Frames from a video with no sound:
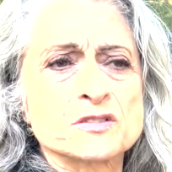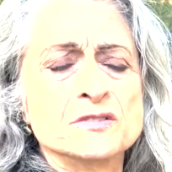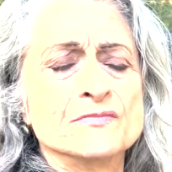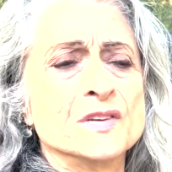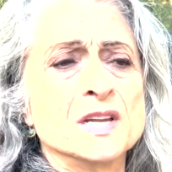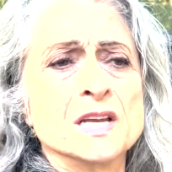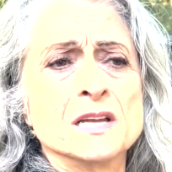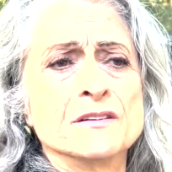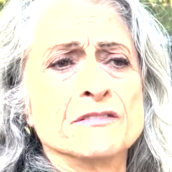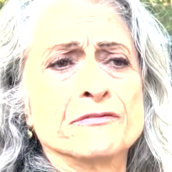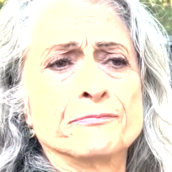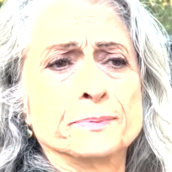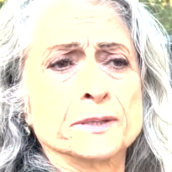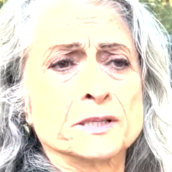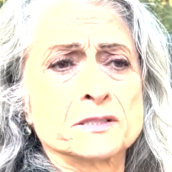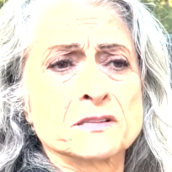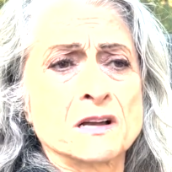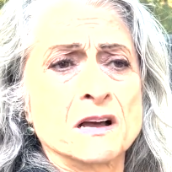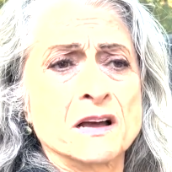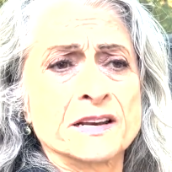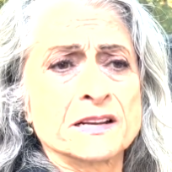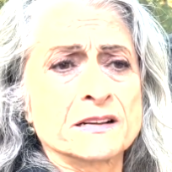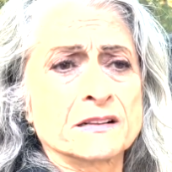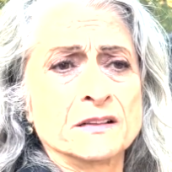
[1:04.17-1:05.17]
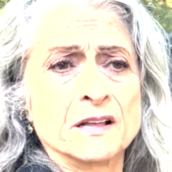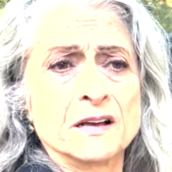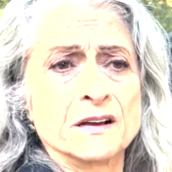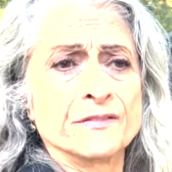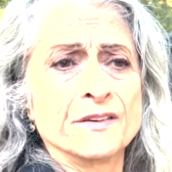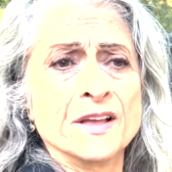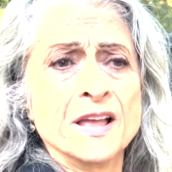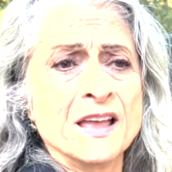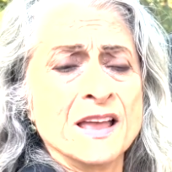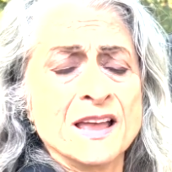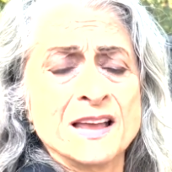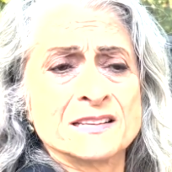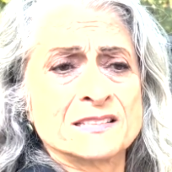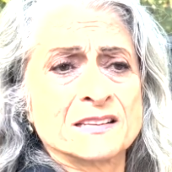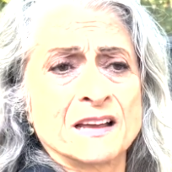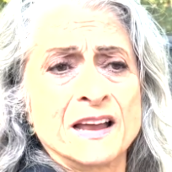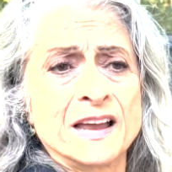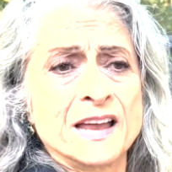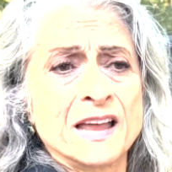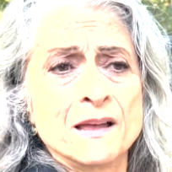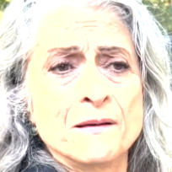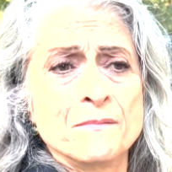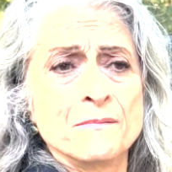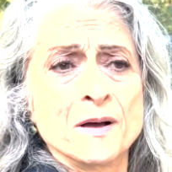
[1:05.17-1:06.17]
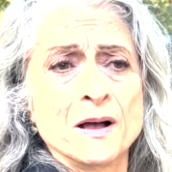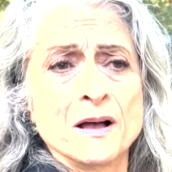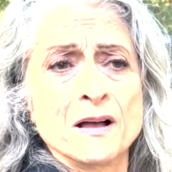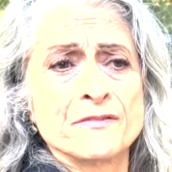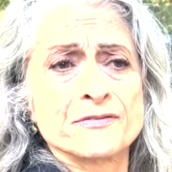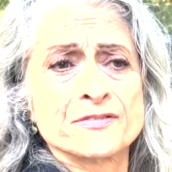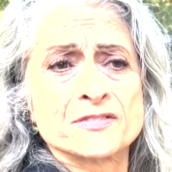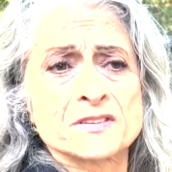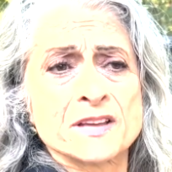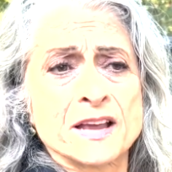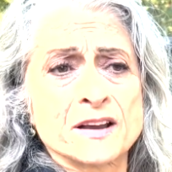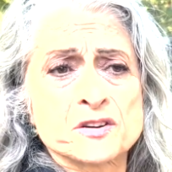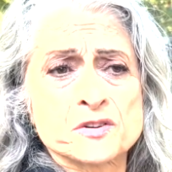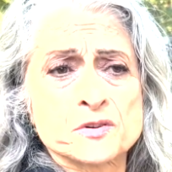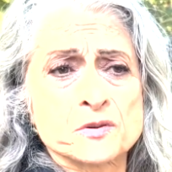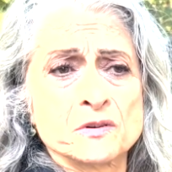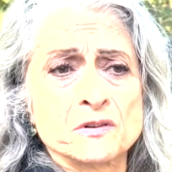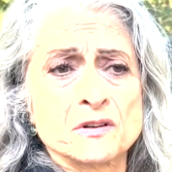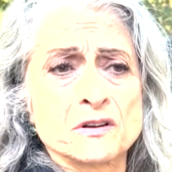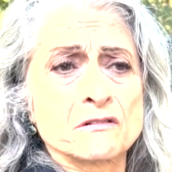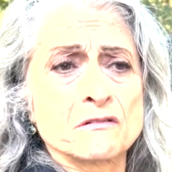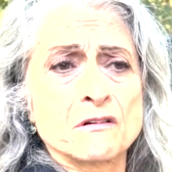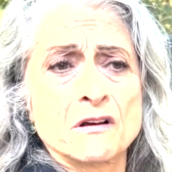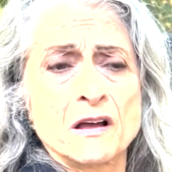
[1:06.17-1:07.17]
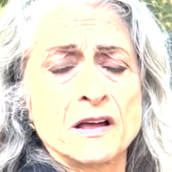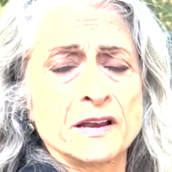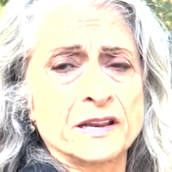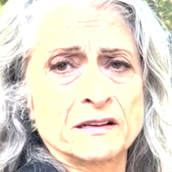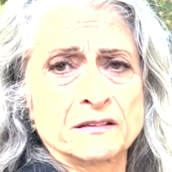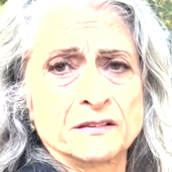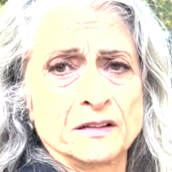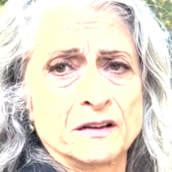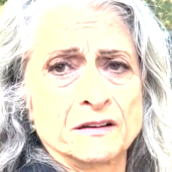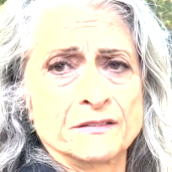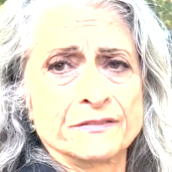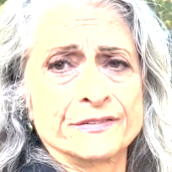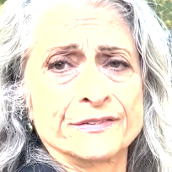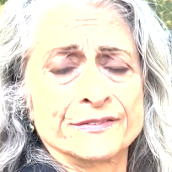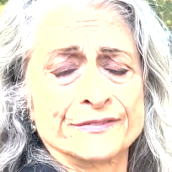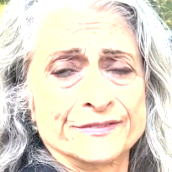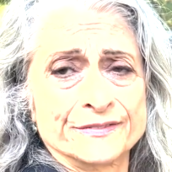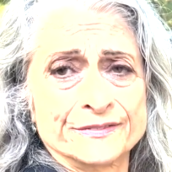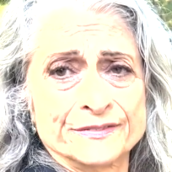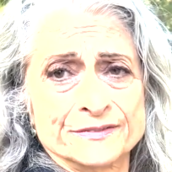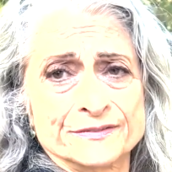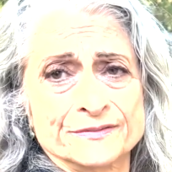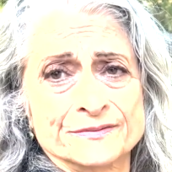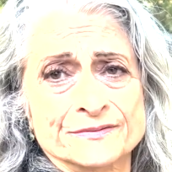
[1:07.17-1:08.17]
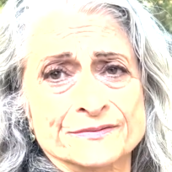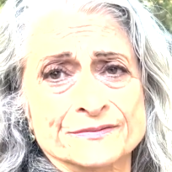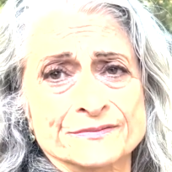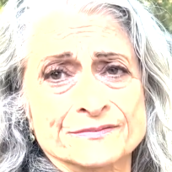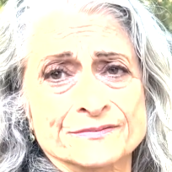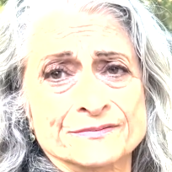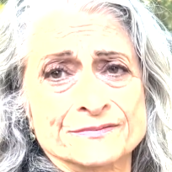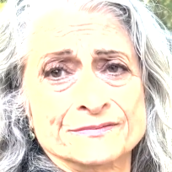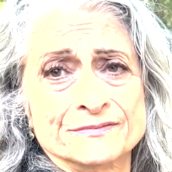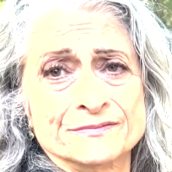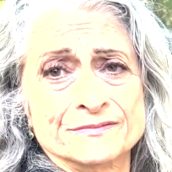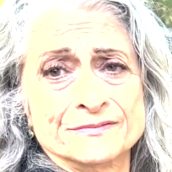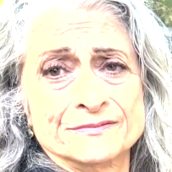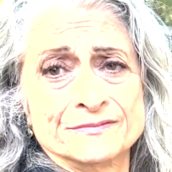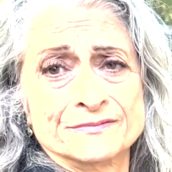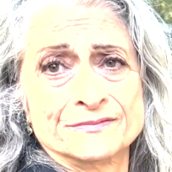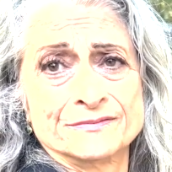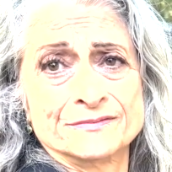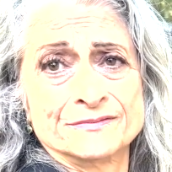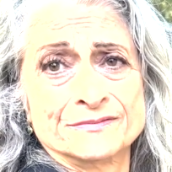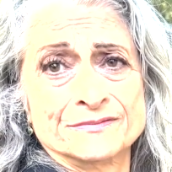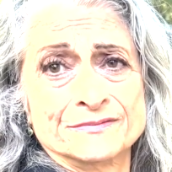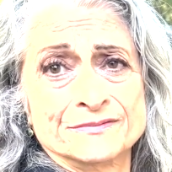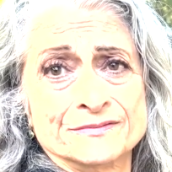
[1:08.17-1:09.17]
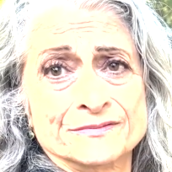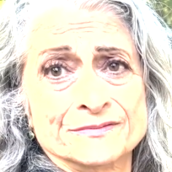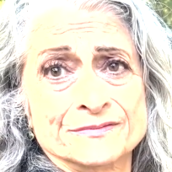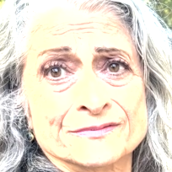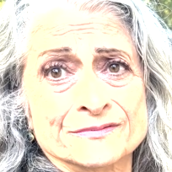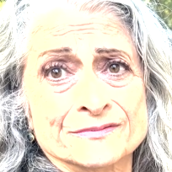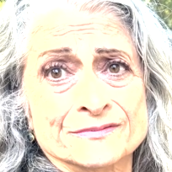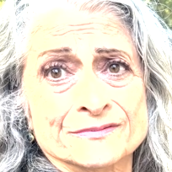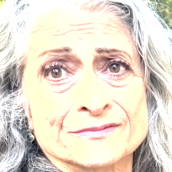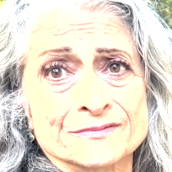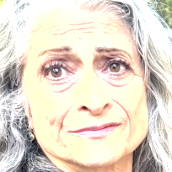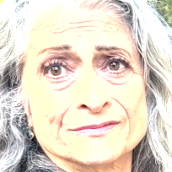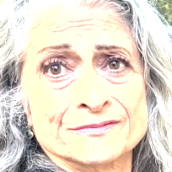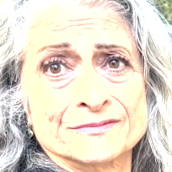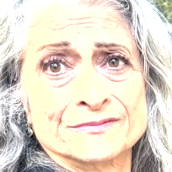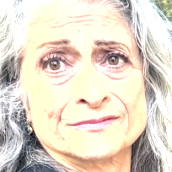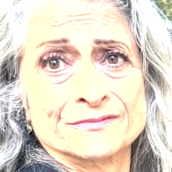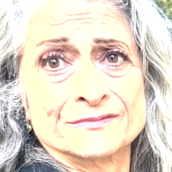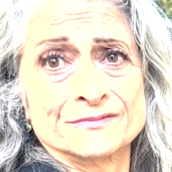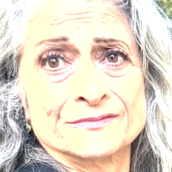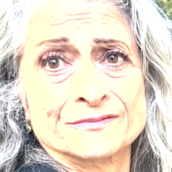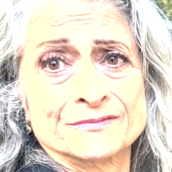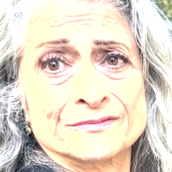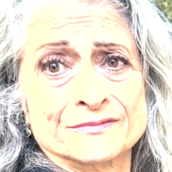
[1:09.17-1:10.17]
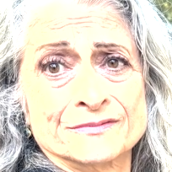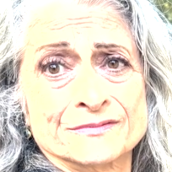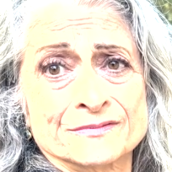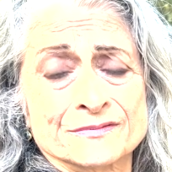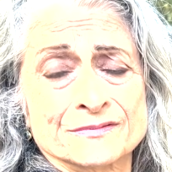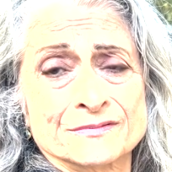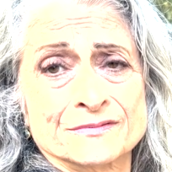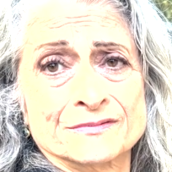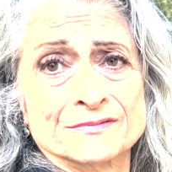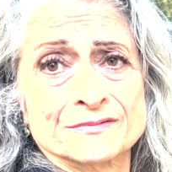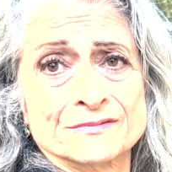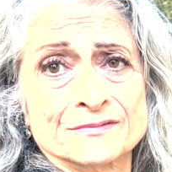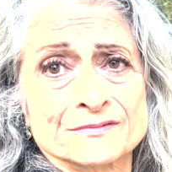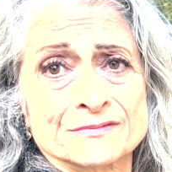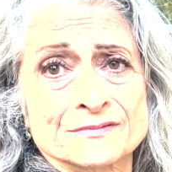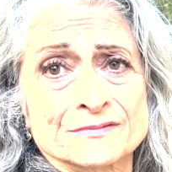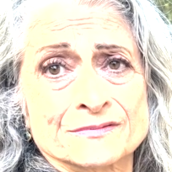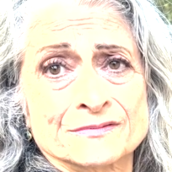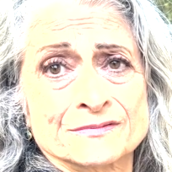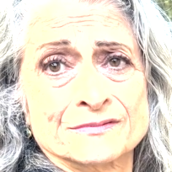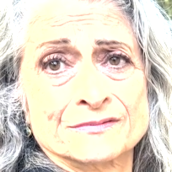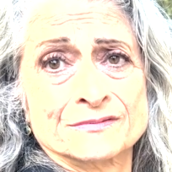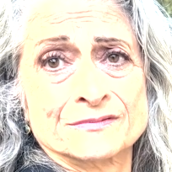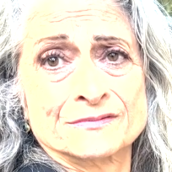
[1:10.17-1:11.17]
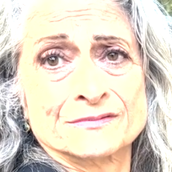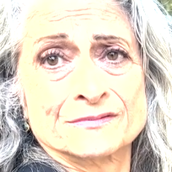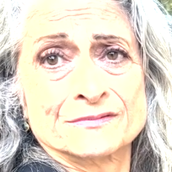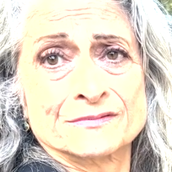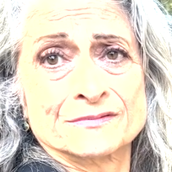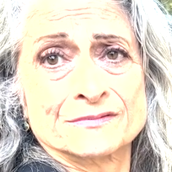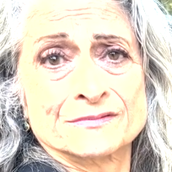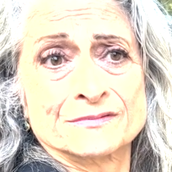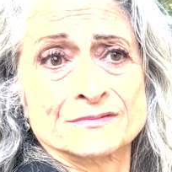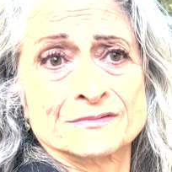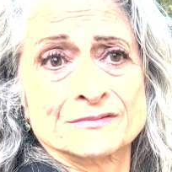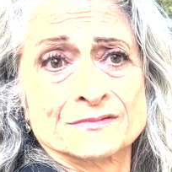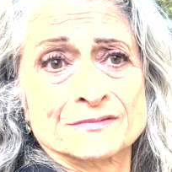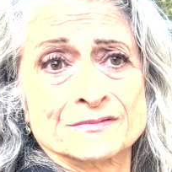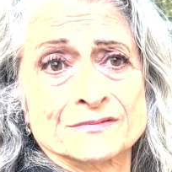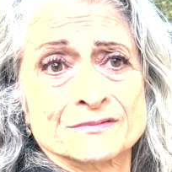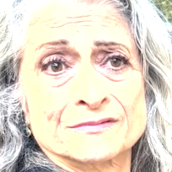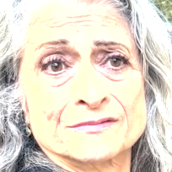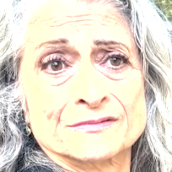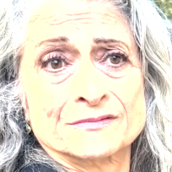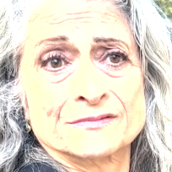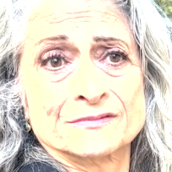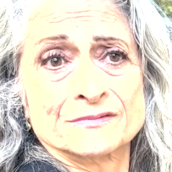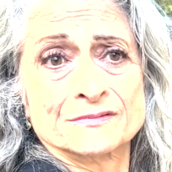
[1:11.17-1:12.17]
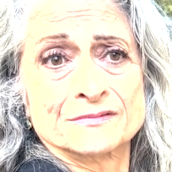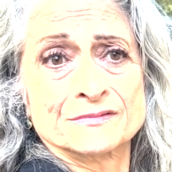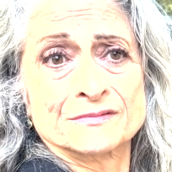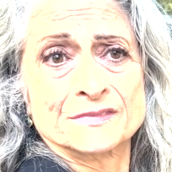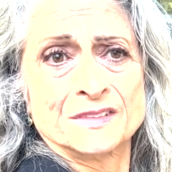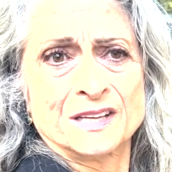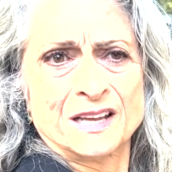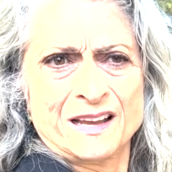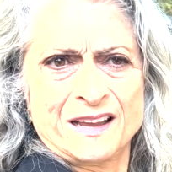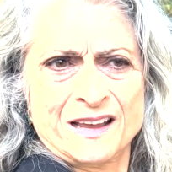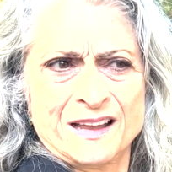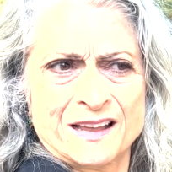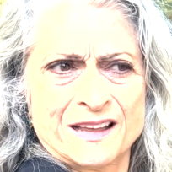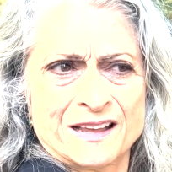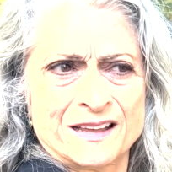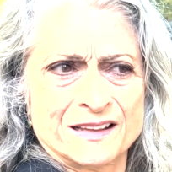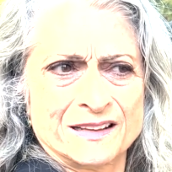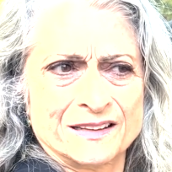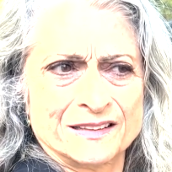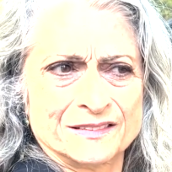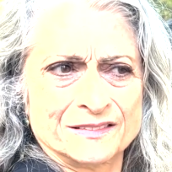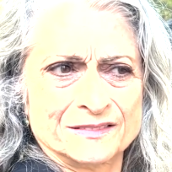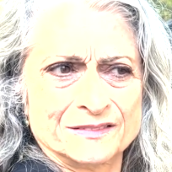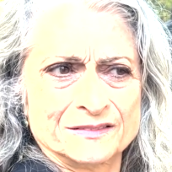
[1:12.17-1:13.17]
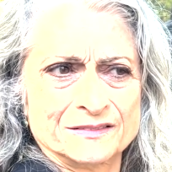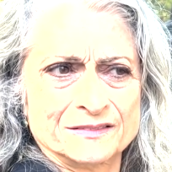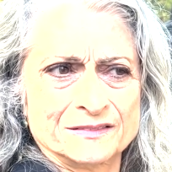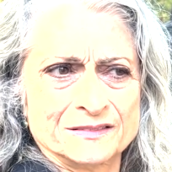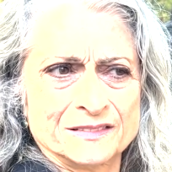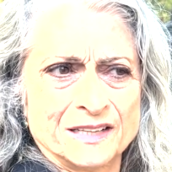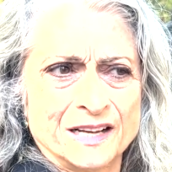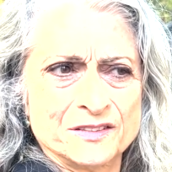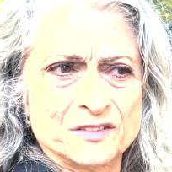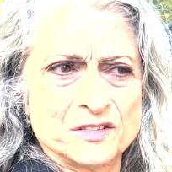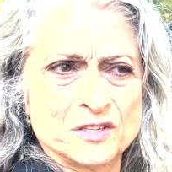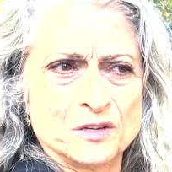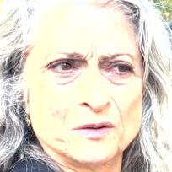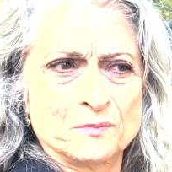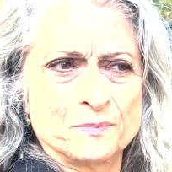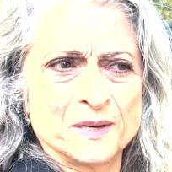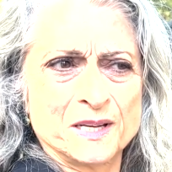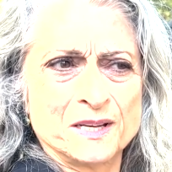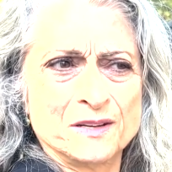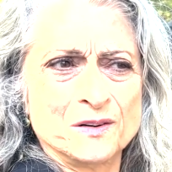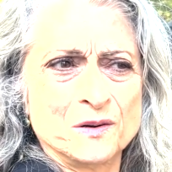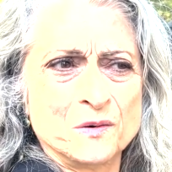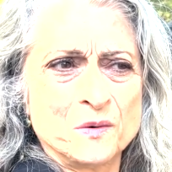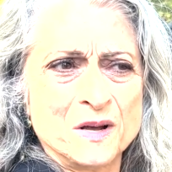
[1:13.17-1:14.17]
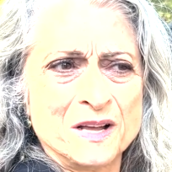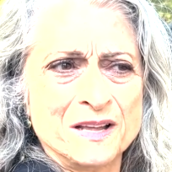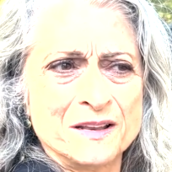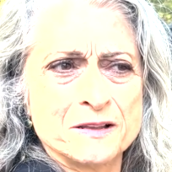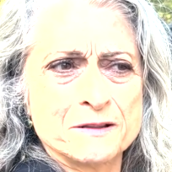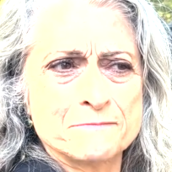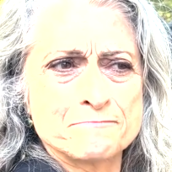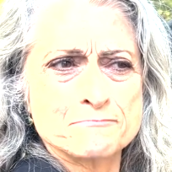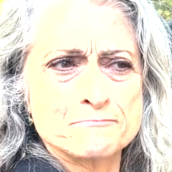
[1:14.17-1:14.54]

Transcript: in need of platonic love as I am of sexual erotic love. But wait a minute, girl, I know you. You love desire. Yeah, I do. But you know what?